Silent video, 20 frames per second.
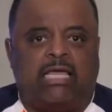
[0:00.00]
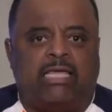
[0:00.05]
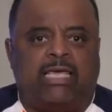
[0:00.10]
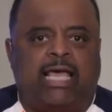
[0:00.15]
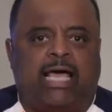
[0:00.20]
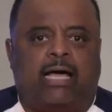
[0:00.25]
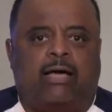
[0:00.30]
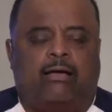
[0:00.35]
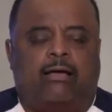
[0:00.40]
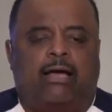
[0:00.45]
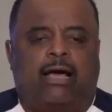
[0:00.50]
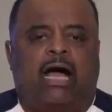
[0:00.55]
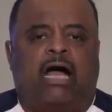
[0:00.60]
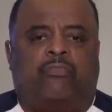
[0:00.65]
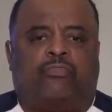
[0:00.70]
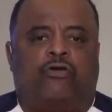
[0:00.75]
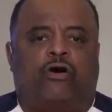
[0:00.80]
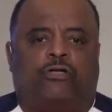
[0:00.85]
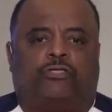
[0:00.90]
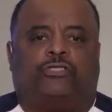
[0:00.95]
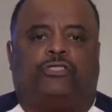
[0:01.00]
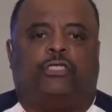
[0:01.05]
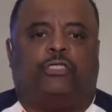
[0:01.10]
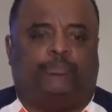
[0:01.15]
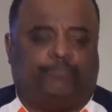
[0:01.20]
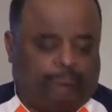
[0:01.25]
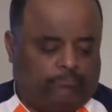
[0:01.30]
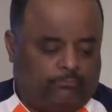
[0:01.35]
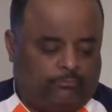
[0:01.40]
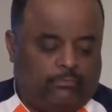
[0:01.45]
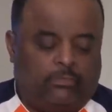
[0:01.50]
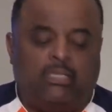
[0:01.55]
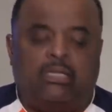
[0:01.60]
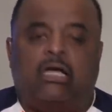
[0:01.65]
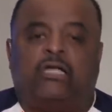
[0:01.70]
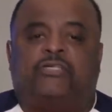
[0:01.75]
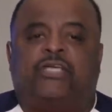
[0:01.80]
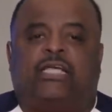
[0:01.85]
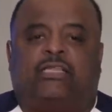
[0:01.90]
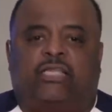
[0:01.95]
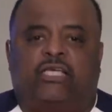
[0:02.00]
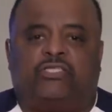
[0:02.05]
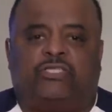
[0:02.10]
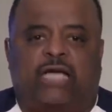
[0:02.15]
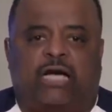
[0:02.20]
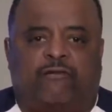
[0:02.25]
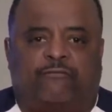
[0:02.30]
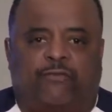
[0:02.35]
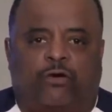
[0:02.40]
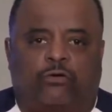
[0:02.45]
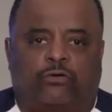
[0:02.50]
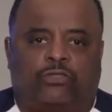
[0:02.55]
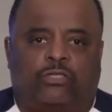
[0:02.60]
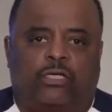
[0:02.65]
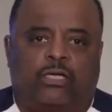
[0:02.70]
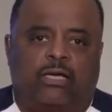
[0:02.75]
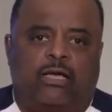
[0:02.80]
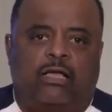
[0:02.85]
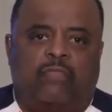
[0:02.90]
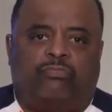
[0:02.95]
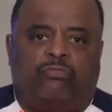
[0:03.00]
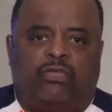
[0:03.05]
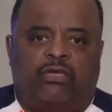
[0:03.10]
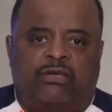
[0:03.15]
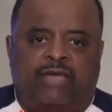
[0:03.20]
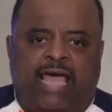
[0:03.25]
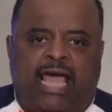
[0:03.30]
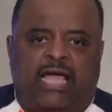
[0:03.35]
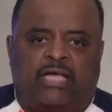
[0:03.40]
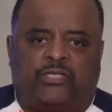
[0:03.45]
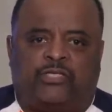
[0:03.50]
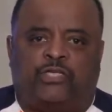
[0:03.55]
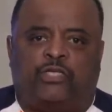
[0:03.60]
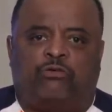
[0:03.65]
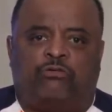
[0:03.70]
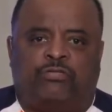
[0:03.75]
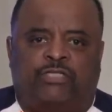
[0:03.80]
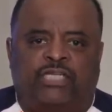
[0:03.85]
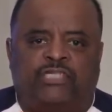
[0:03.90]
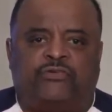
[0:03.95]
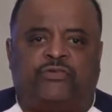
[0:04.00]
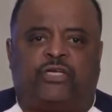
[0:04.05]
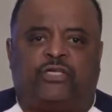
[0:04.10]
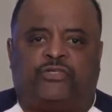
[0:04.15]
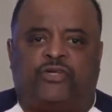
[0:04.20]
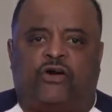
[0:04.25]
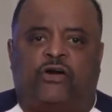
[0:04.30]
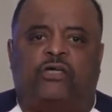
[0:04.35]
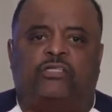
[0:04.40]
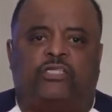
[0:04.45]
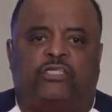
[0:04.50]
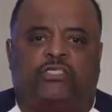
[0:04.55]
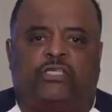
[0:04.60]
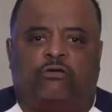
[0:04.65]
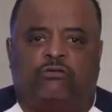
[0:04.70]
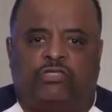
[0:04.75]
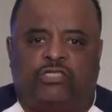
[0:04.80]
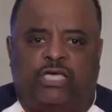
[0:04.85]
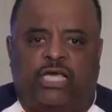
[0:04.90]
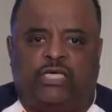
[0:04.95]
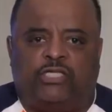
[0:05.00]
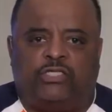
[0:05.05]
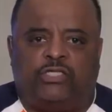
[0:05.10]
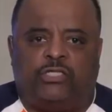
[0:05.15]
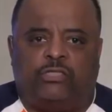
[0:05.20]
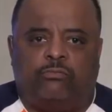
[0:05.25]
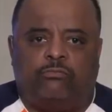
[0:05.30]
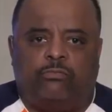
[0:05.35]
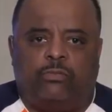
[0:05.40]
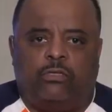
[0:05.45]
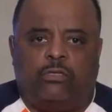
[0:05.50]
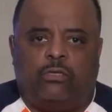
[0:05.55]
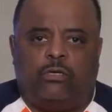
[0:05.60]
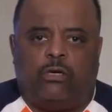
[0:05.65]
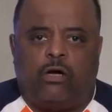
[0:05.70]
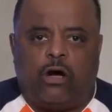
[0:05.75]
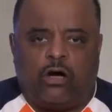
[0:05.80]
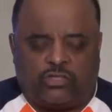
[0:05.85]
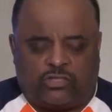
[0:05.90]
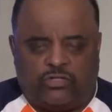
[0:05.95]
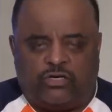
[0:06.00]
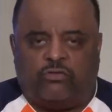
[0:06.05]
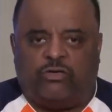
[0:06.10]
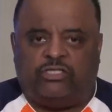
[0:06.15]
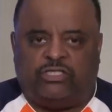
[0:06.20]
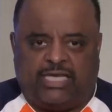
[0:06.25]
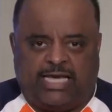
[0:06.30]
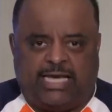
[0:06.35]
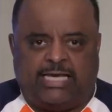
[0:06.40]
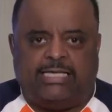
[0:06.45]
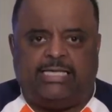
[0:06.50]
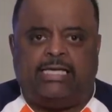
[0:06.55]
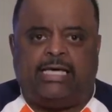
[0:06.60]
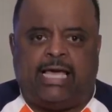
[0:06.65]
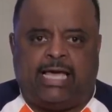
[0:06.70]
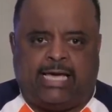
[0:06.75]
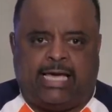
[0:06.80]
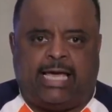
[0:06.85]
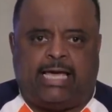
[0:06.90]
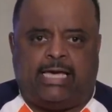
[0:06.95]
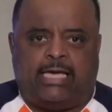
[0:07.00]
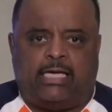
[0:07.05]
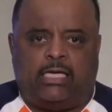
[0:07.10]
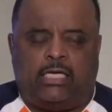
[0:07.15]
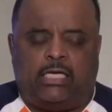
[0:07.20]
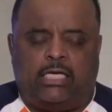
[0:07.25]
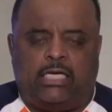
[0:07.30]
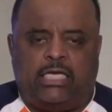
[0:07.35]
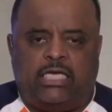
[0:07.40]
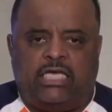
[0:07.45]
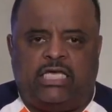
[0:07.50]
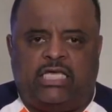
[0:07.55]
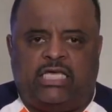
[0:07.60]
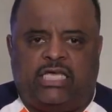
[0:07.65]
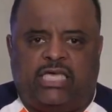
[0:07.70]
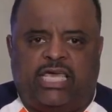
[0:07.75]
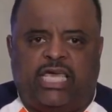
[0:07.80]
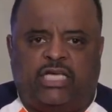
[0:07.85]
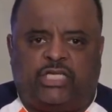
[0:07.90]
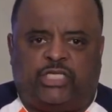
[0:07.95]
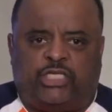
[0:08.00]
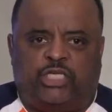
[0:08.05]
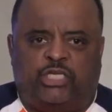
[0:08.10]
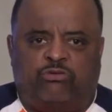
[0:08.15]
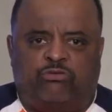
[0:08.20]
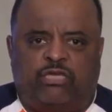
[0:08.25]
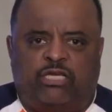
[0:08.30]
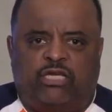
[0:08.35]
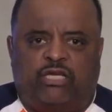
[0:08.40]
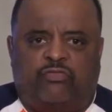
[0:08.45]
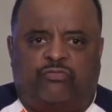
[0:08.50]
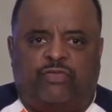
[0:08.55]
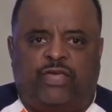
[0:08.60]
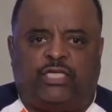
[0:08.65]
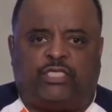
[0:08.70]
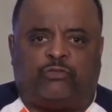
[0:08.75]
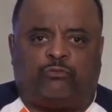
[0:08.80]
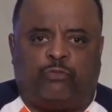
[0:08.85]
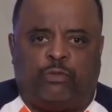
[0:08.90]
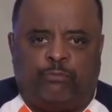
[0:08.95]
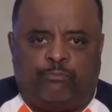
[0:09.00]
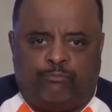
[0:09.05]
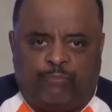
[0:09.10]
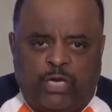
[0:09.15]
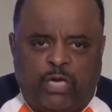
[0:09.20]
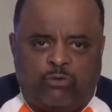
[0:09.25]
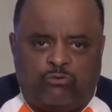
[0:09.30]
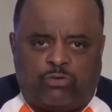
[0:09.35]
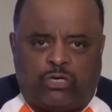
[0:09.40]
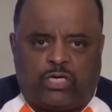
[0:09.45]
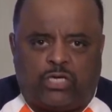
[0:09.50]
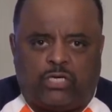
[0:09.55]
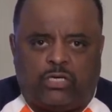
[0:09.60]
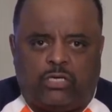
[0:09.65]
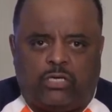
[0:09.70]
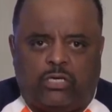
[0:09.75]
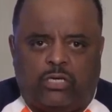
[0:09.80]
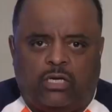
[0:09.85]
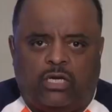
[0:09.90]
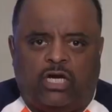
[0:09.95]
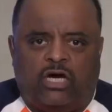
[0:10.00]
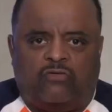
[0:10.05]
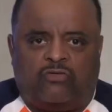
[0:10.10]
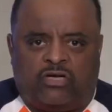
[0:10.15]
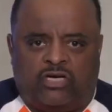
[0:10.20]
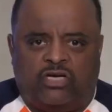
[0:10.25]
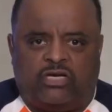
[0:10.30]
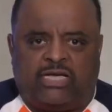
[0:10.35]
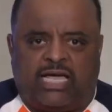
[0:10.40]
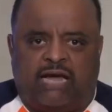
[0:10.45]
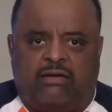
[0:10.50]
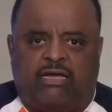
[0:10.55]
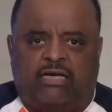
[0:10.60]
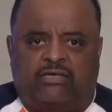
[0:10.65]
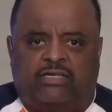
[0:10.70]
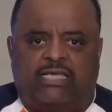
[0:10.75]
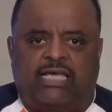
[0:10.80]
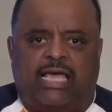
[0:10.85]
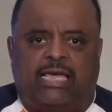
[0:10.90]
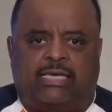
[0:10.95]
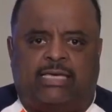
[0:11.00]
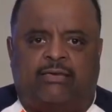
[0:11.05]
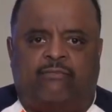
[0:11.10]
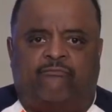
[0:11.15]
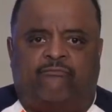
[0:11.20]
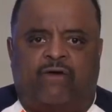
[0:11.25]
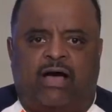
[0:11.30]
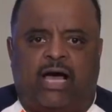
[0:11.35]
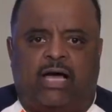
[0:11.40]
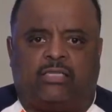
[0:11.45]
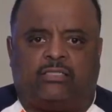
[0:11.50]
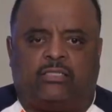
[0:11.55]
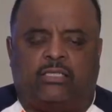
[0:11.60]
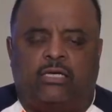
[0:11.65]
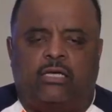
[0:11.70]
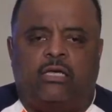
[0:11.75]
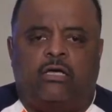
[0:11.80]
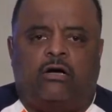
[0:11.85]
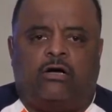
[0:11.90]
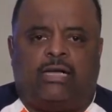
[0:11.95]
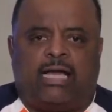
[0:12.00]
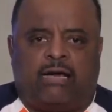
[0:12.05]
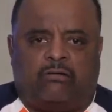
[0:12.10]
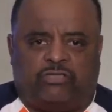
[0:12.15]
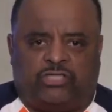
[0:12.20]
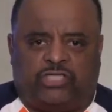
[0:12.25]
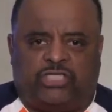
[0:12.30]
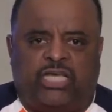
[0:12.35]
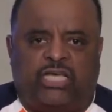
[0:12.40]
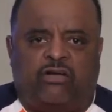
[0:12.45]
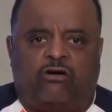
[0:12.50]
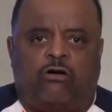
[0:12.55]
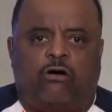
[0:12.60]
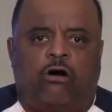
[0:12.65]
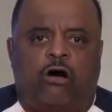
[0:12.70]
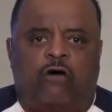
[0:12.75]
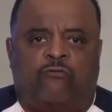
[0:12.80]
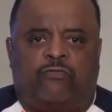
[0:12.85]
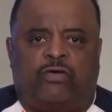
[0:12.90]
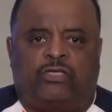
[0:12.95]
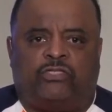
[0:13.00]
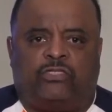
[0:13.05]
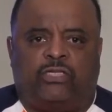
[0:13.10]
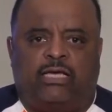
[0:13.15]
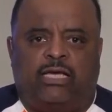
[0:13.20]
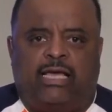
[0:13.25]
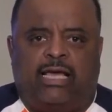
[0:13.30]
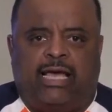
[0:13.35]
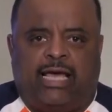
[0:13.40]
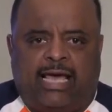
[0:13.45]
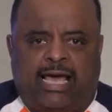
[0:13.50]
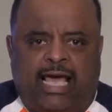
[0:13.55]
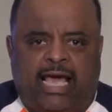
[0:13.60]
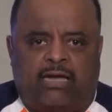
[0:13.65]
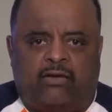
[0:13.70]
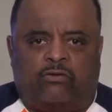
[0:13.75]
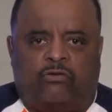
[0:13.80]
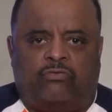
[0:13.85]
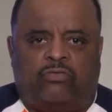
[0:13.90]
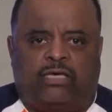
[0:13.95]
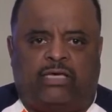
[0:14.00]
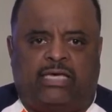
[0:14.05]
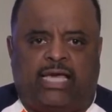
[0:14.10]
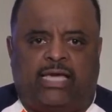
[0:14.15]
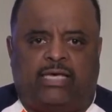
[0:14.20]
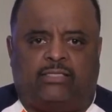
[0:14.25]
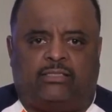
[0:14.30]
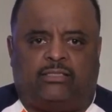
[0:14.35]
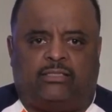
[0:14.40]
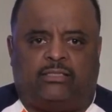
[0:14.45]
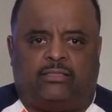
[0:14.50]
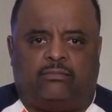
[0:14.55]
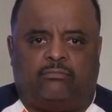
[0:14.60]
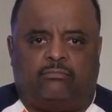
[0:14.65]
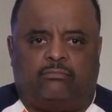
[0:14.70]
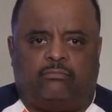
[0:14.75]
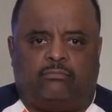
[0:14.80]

Yeah, I thought so. Now, check this out, folks. The National District Attorneys Association, also known as NDAA, issued this rebuke of Cook County DA Kim Fox on how she and her office handled the case.